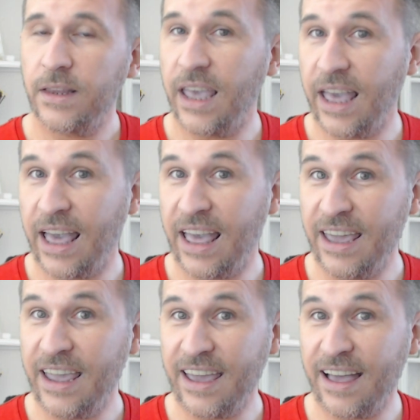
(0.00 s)

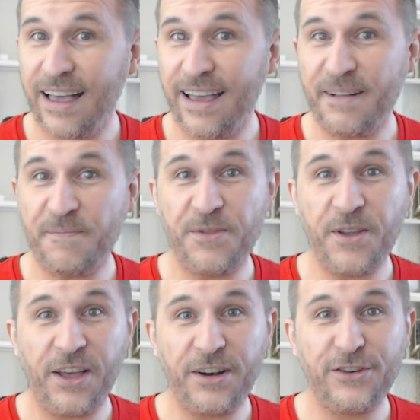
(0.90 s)
I I am
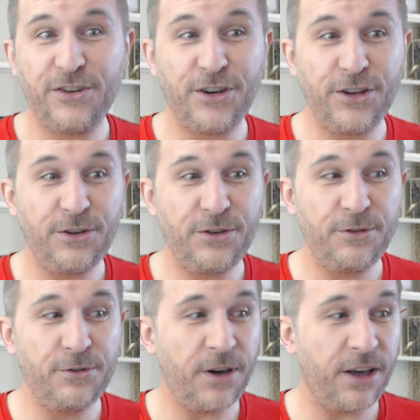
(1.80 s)
not
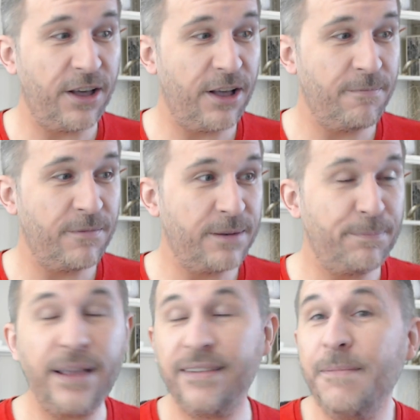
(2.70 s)
too um,
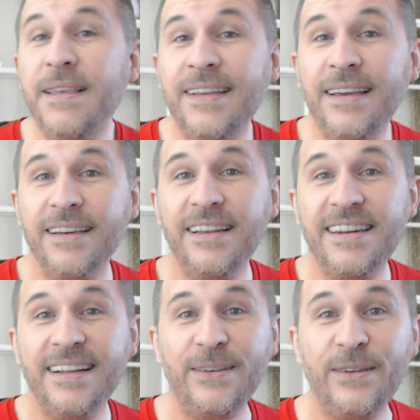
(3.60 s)
pessimistic.
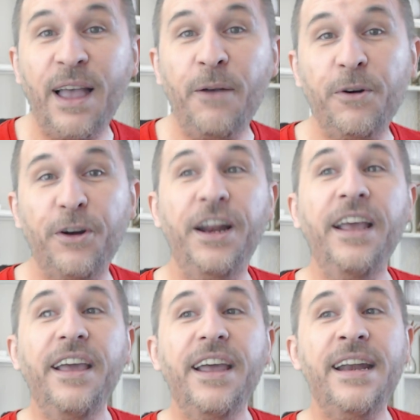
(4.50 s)
Let's use that word.
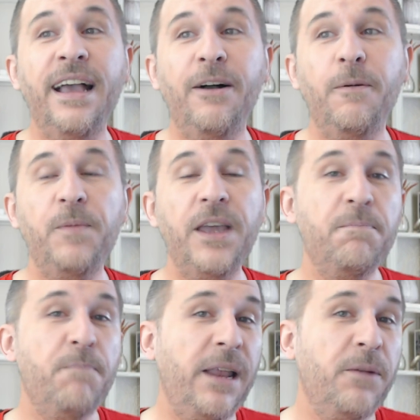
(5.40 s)
Now, it
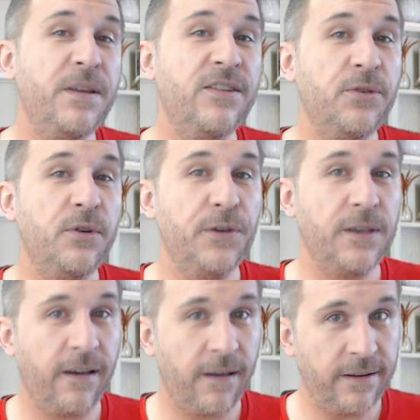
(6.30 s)
may not be suited for the
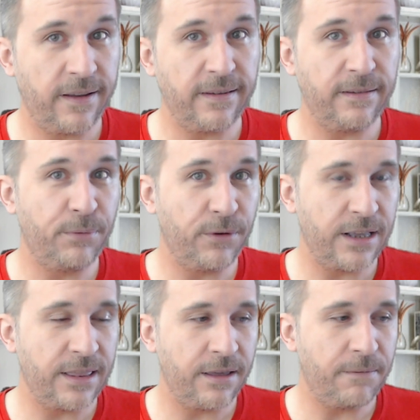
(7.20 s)
contest. Just look
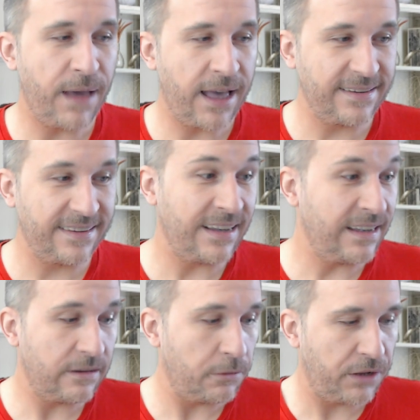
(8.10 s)
at the bats,
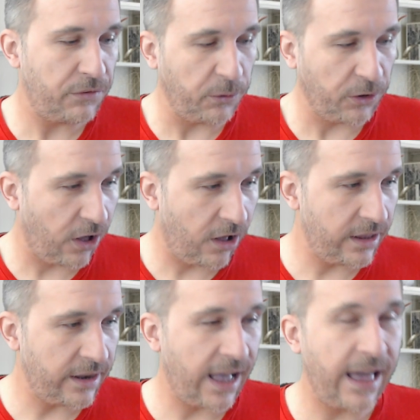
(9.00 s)
things, whatever you want to call
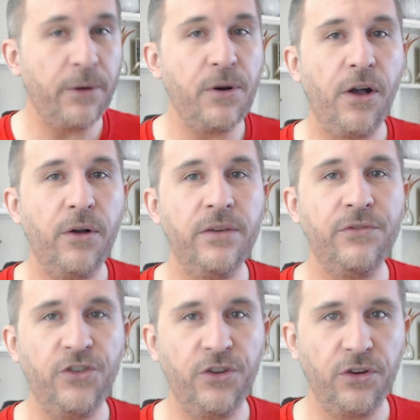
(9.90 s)
it. I don't know if
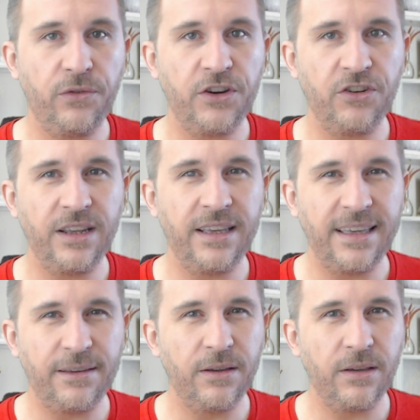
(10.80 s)
Junior Vision
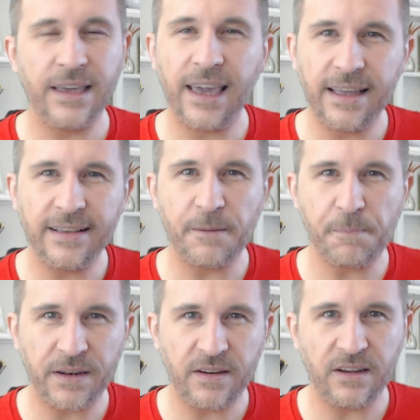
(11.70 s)
kids in
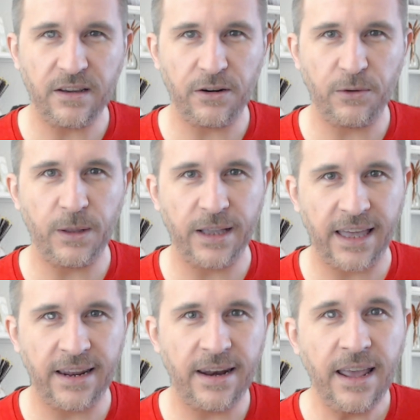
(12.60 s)
particular will
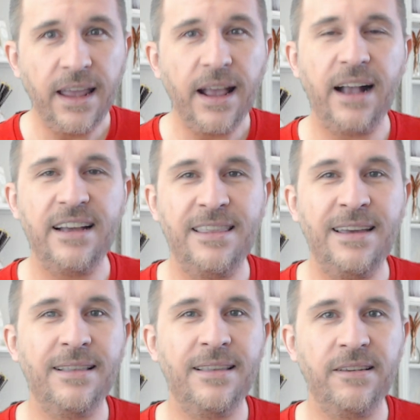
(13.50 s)
get it. I
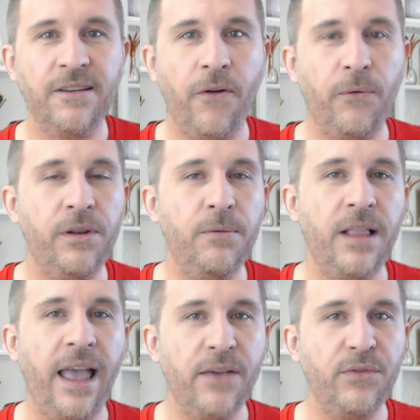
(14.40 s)
think this song re- will
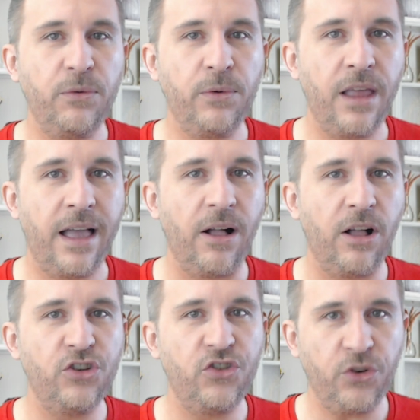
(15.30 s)
heavily rely
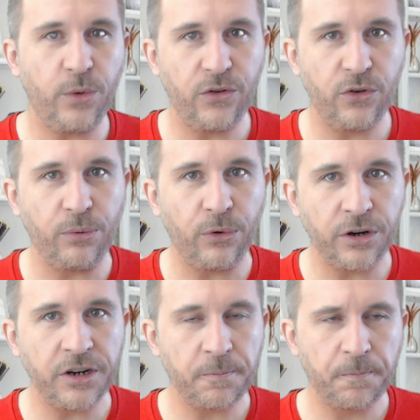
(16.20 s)
on jury
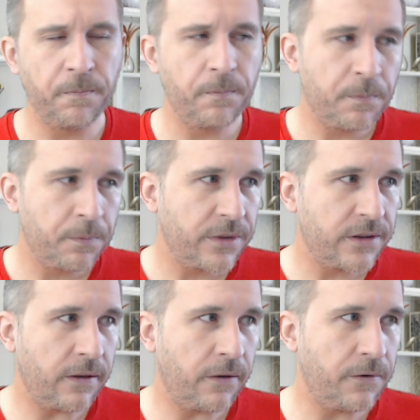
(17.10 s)
support.
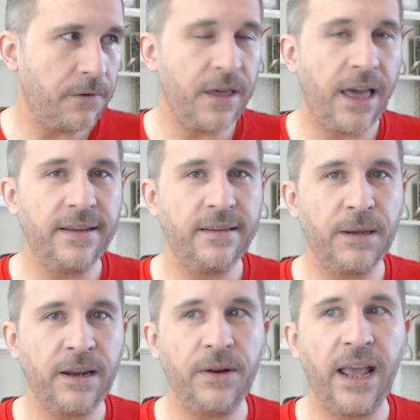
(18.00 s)
So that is a big down.